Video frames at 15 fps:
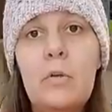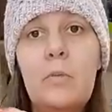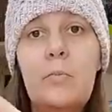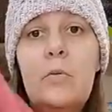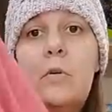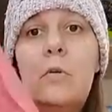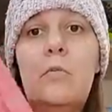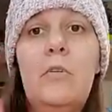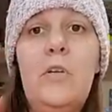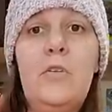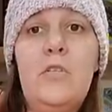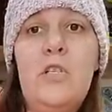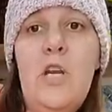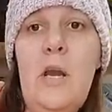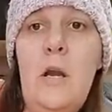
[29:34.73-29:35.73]
to put over your
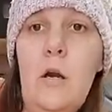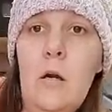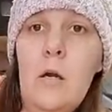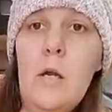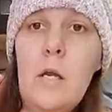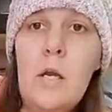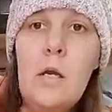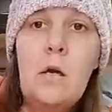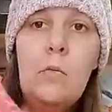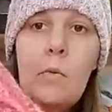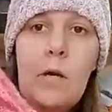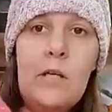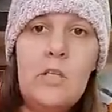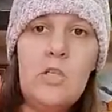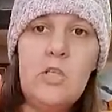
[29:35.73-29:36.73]
chair,
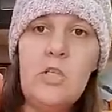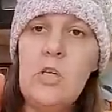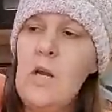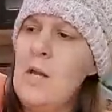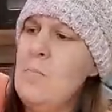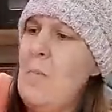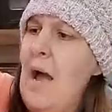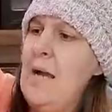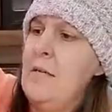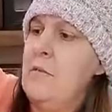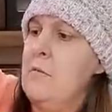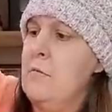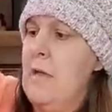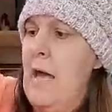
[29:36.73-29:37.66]
which I might do